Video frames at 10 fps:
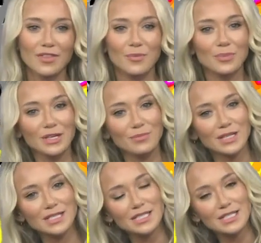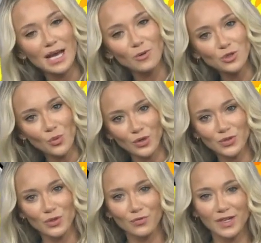and then being mixed down to our
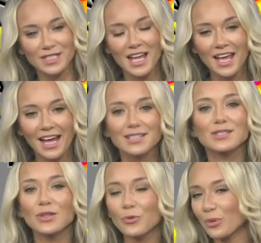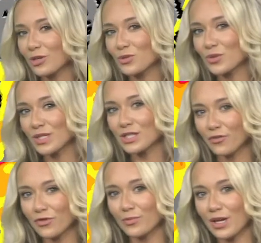surface as the low pressure
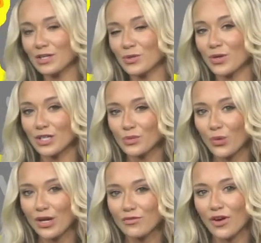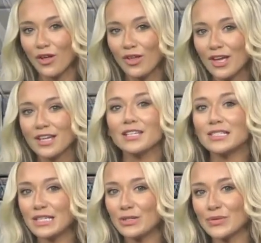system from yesterday's rainfall
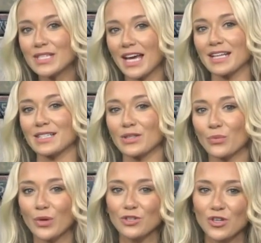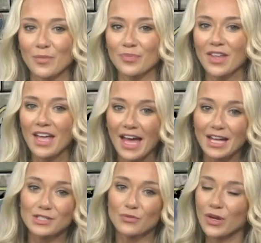continues to exit the region.
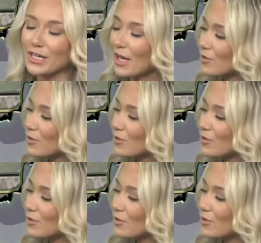As of right now,